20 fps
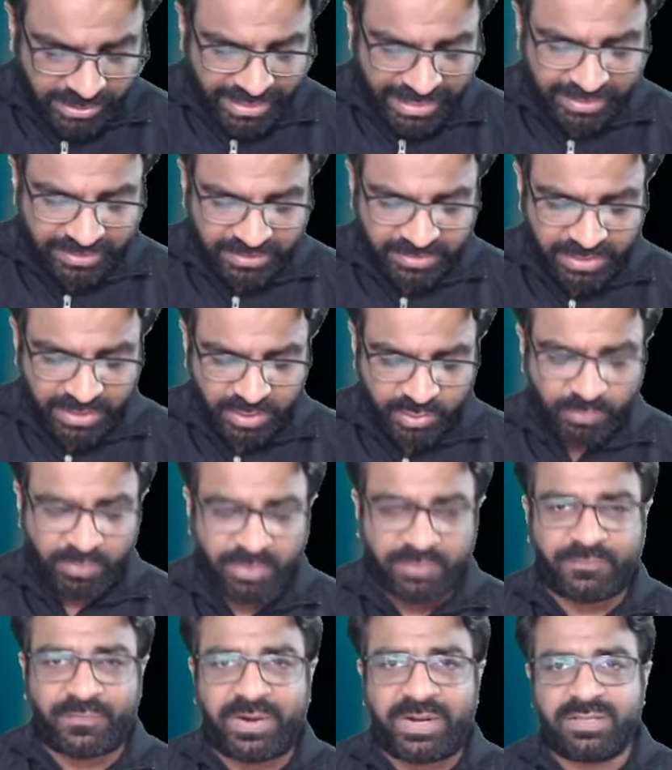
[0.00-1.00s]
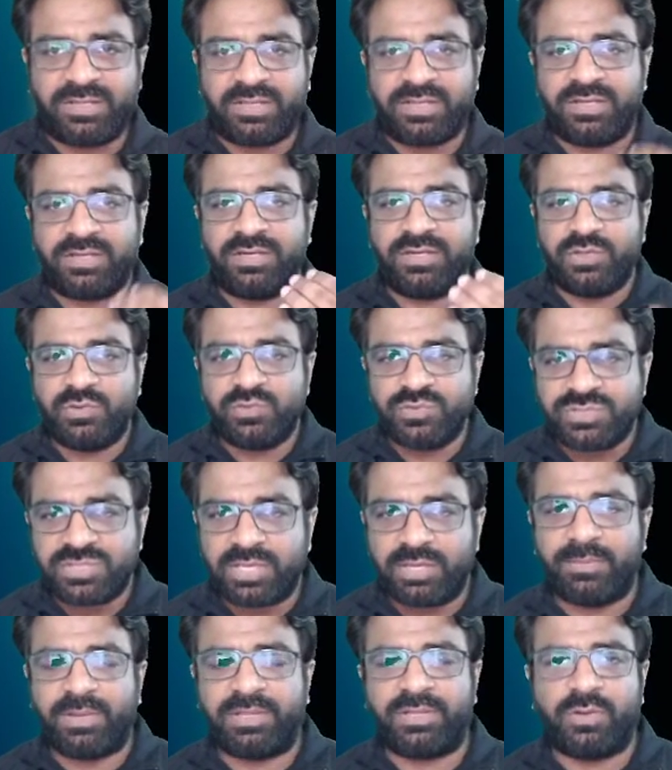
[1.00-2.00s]
and there you will find the new
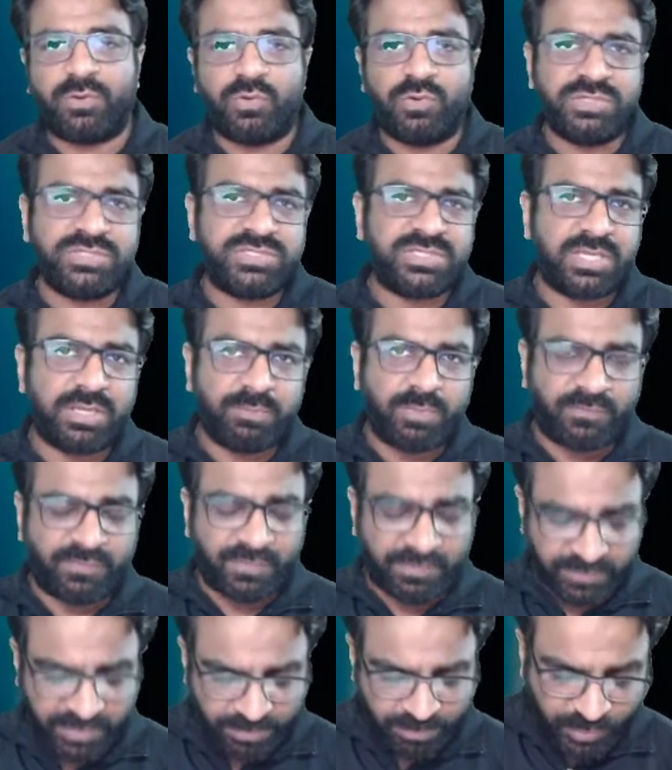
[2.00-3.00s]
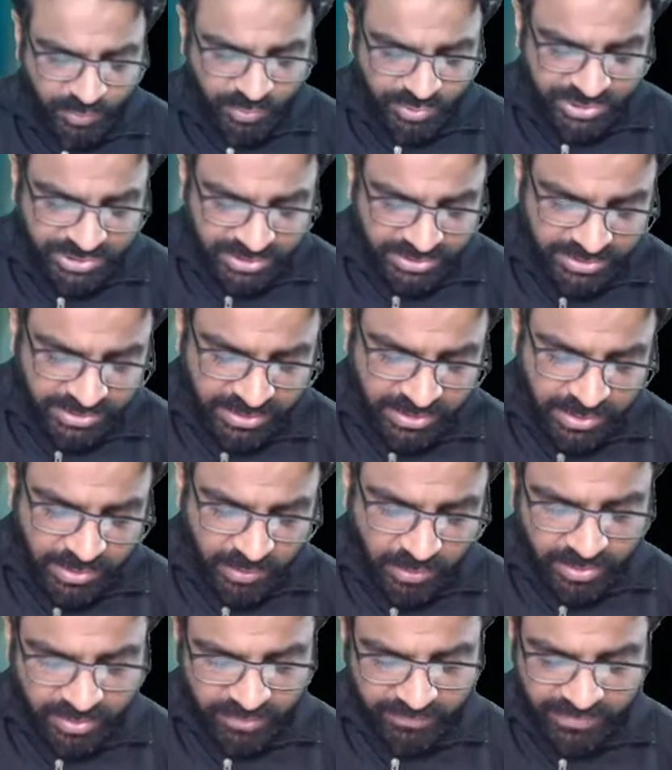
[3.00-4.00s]
scheme and the old scheme of our portion
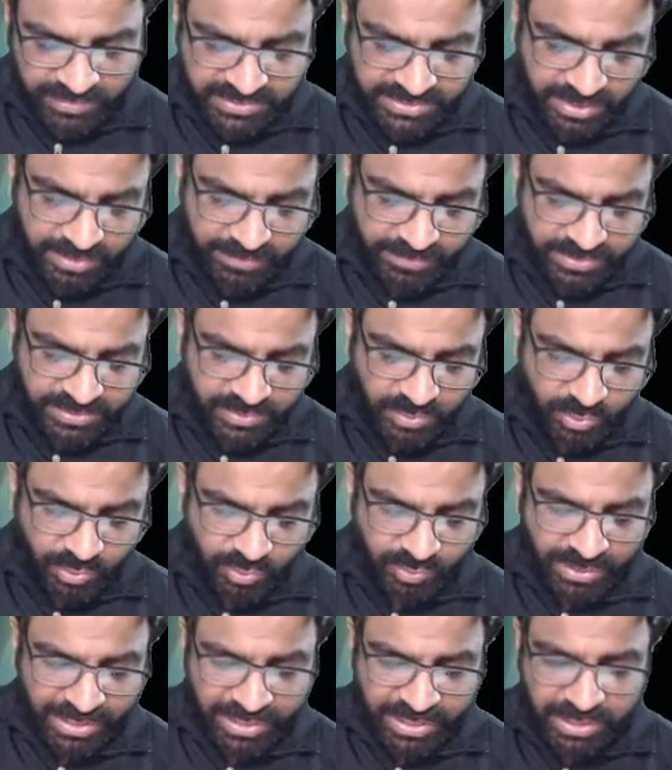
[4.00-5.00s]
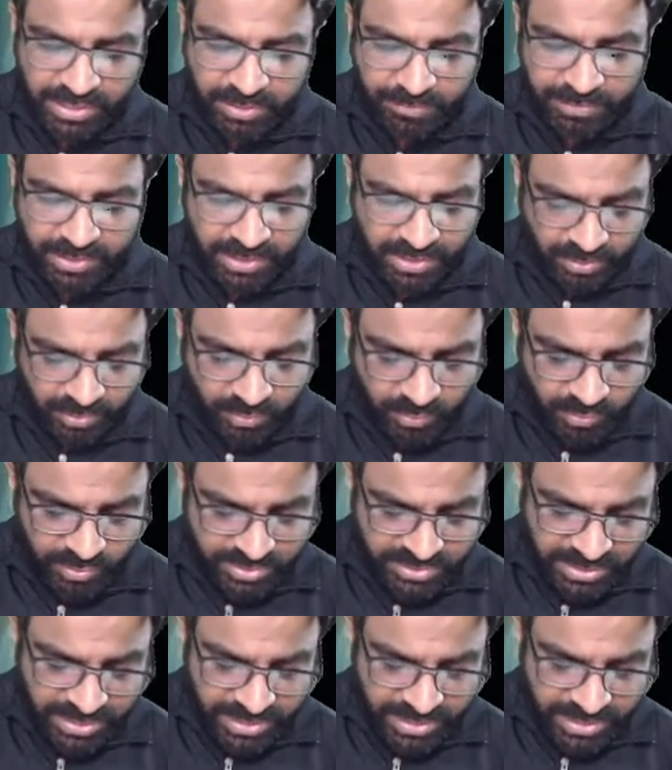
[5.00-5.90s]
or our syllabus. Go to the intermediate course,